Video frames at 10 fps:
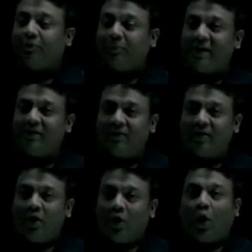rupees
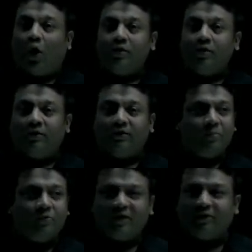on
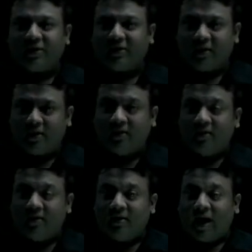some dress material,
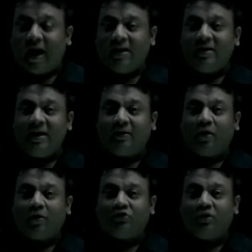and later
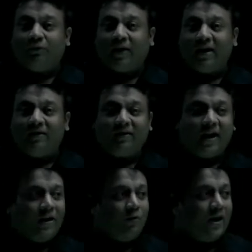on she finds
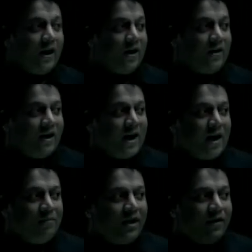that okay, that
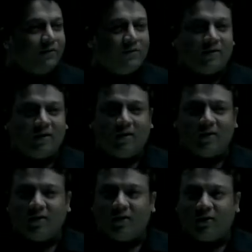handbag is
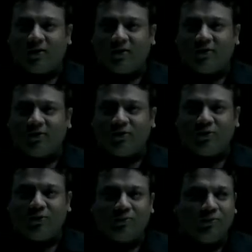
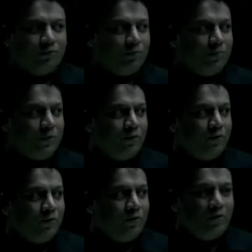also so
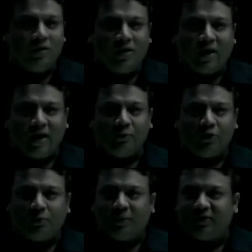beautiful, I'm
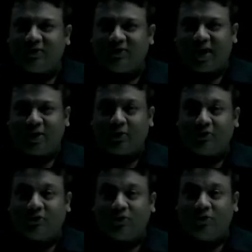going to purchase that
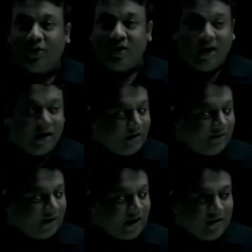also, and that
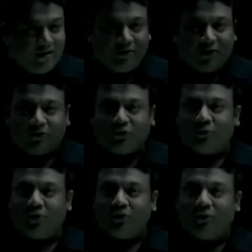sandal is also so
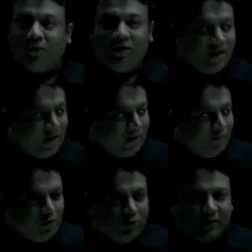beautiful, I'm
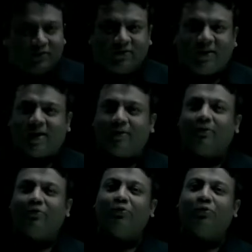going to purchase that
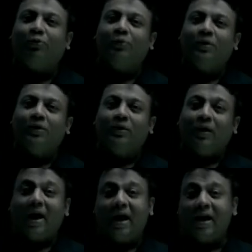also,
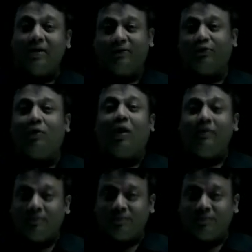and so on.